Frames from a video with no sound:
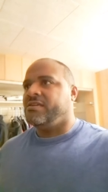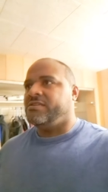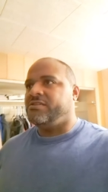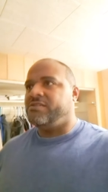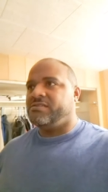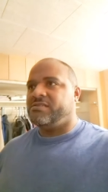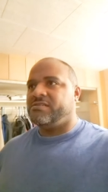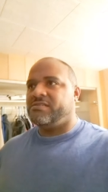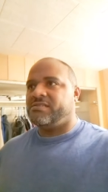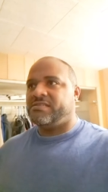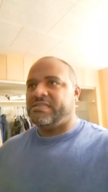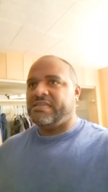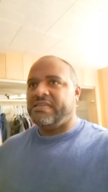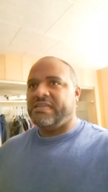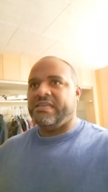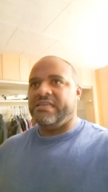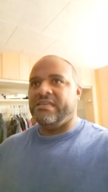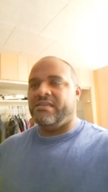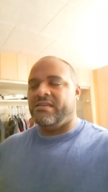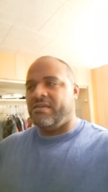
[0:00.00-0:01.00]
You just
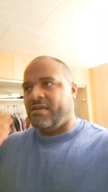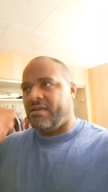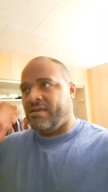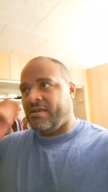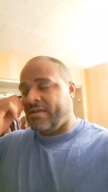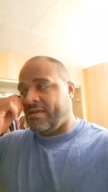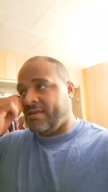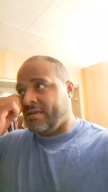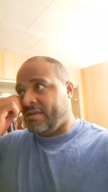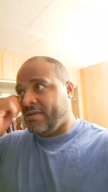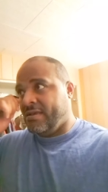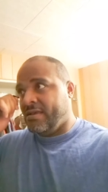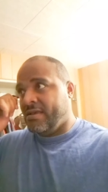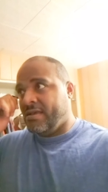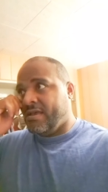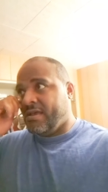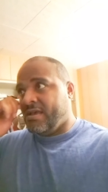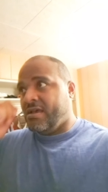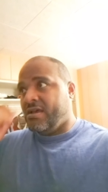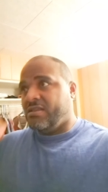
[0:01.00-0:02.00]
see
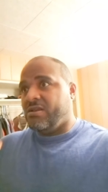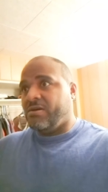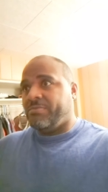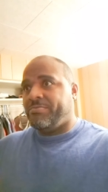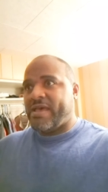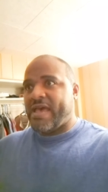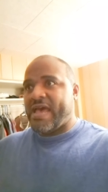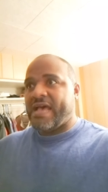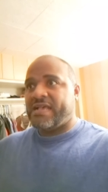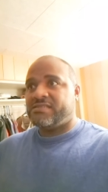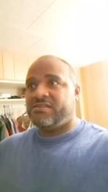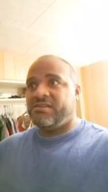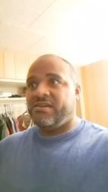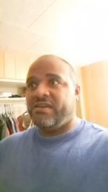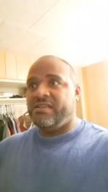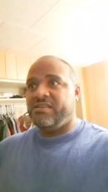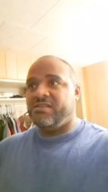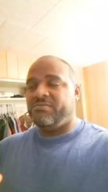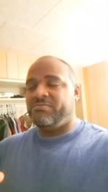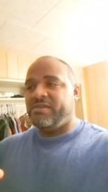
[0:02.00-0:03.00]
your pastor
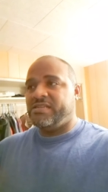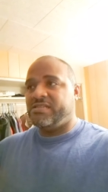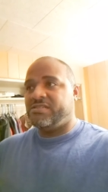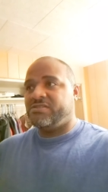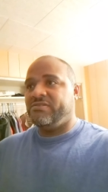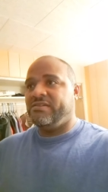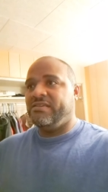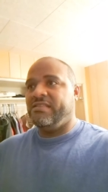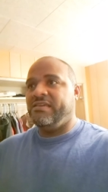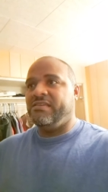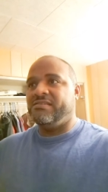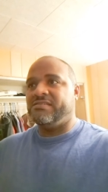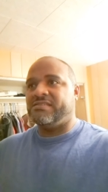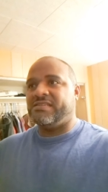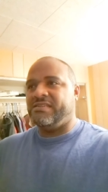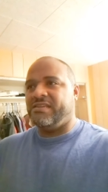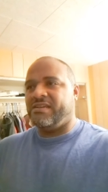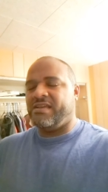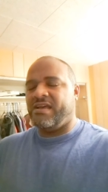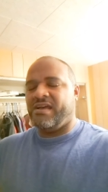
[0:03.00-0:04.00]
and your ministry leaders
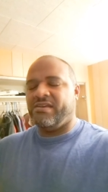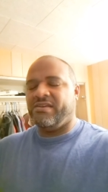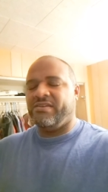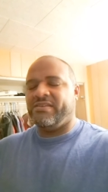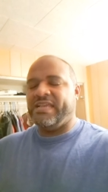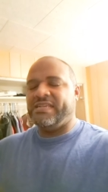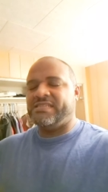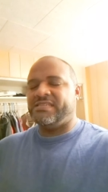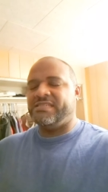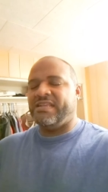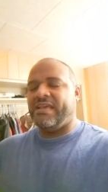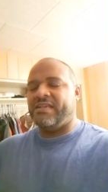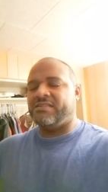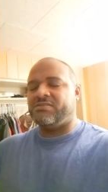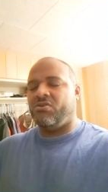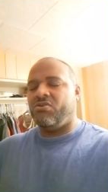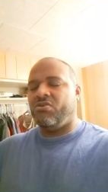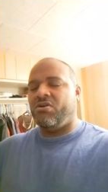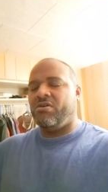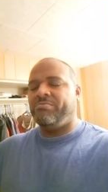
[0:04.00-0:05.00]
and your congregation as
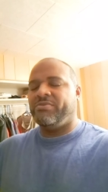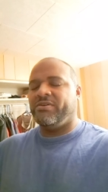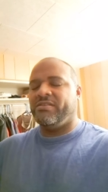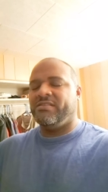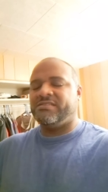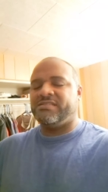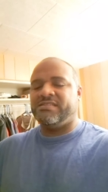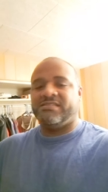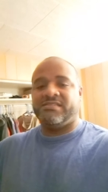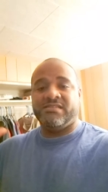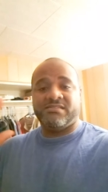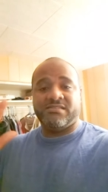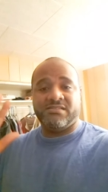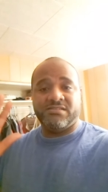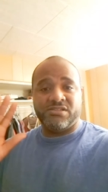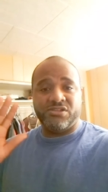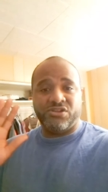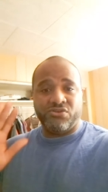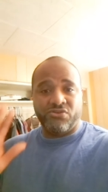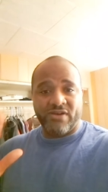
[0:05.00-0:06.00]
all brothers and
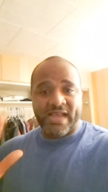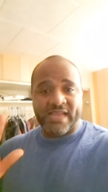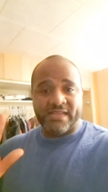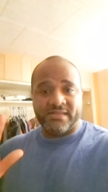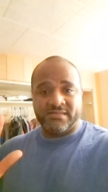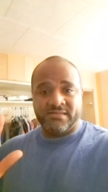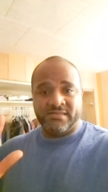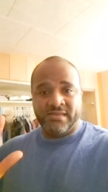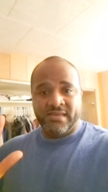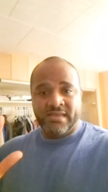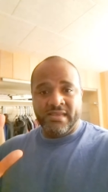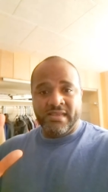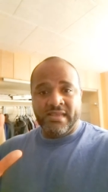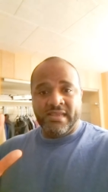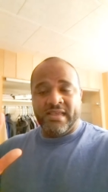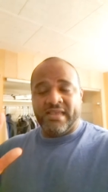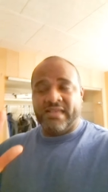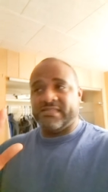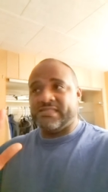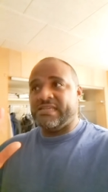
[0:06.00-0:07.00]
sisters in Christ
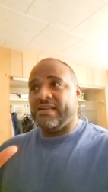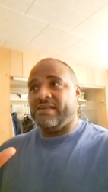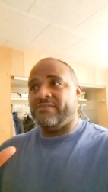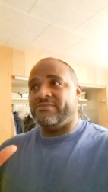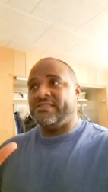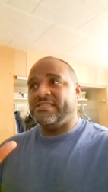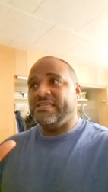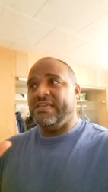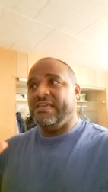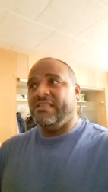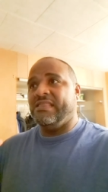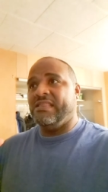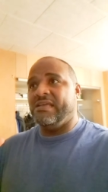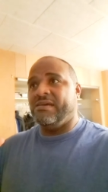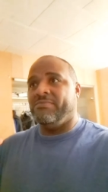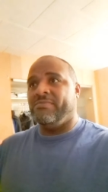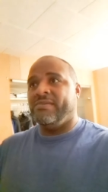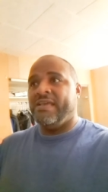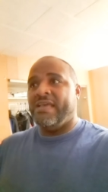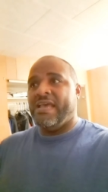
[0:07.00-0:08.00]
instead of seeing
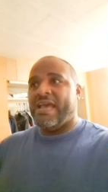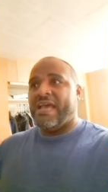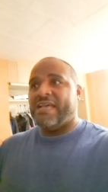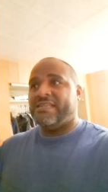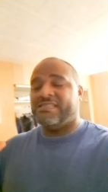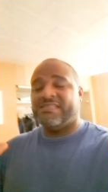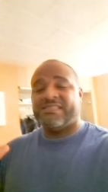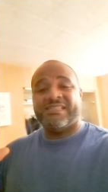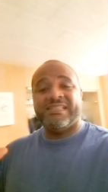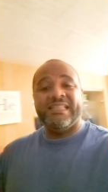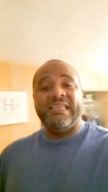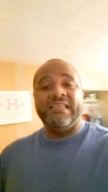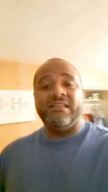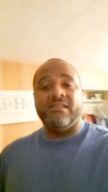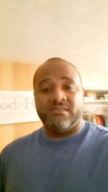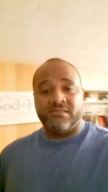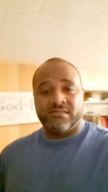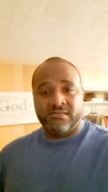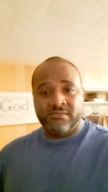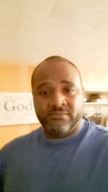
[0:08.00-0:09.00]
them as just
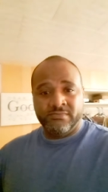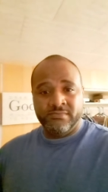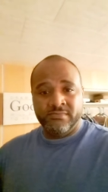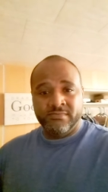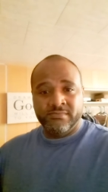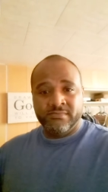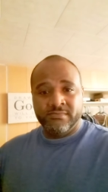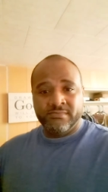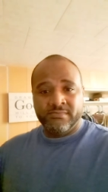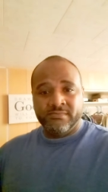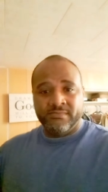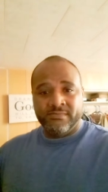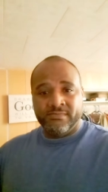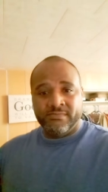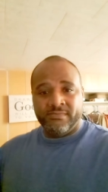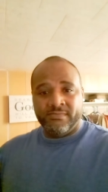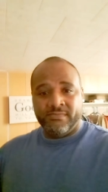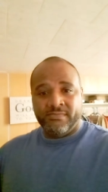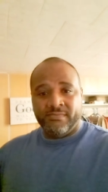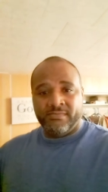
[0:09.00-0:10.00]
leaders.
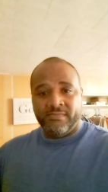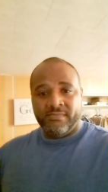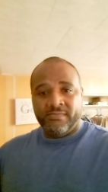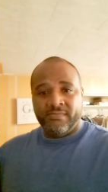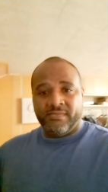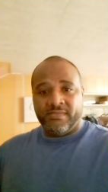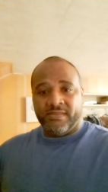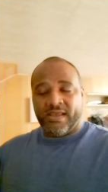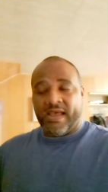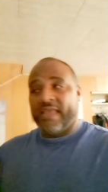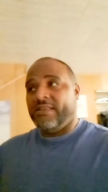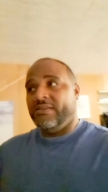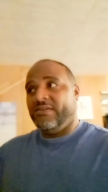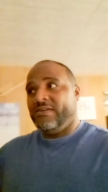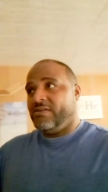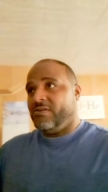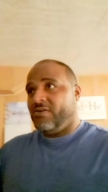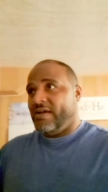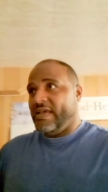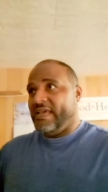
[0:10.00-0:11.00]
All right, you
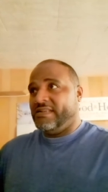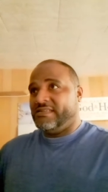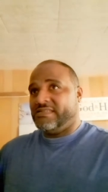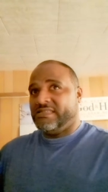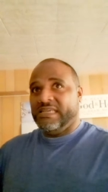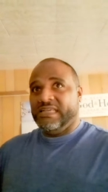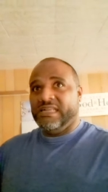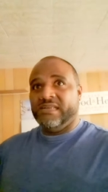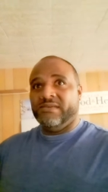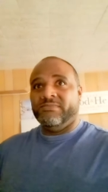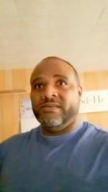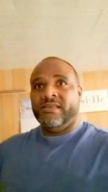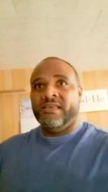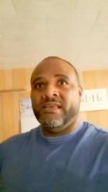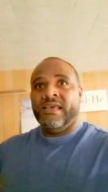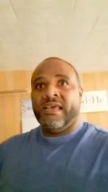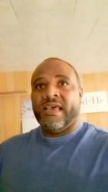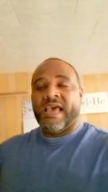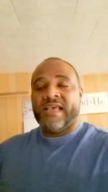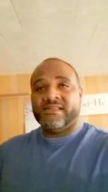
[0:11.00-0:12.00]
can go ahead and see them
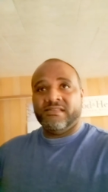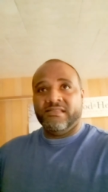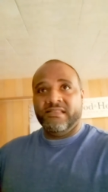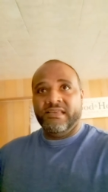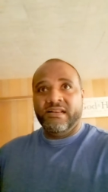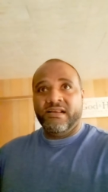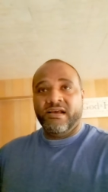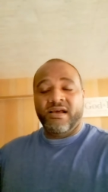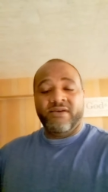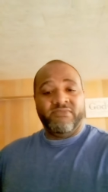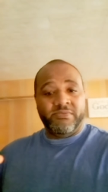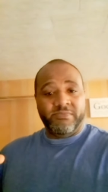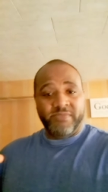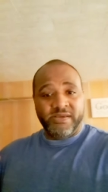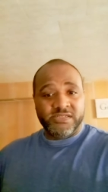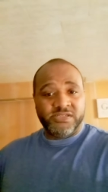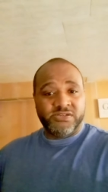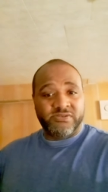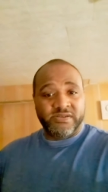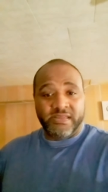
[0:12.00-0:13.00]
as a leader of a
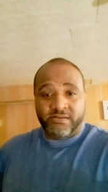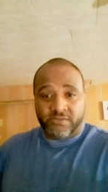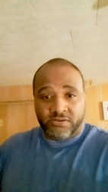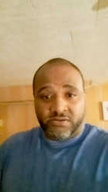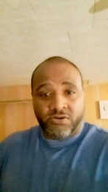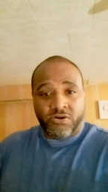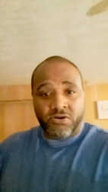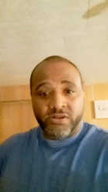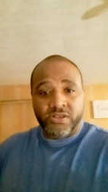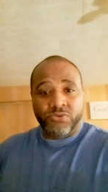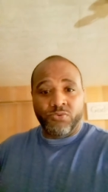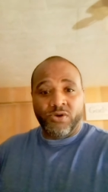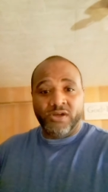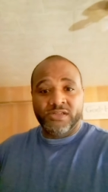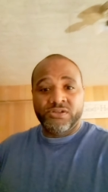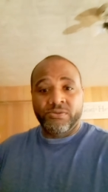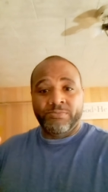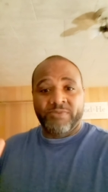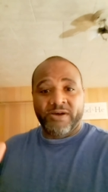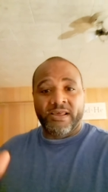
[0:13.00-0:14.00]
ministry all you
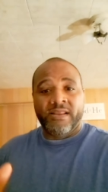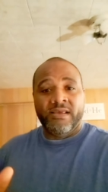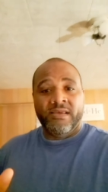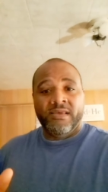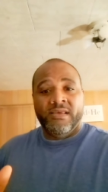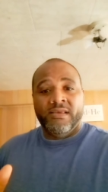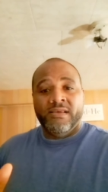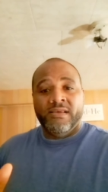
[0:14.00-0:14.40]
want to, but